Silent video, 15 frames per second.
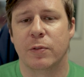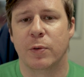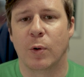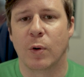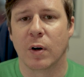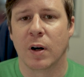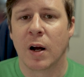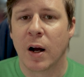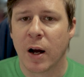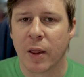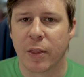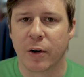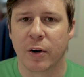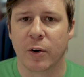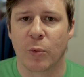for
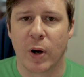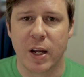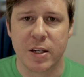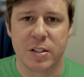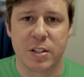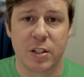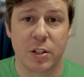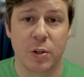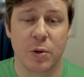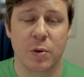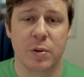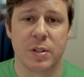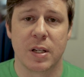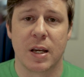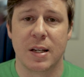other ways to
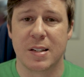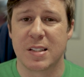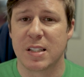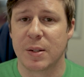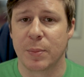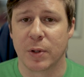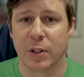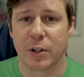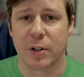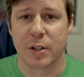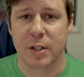use a similar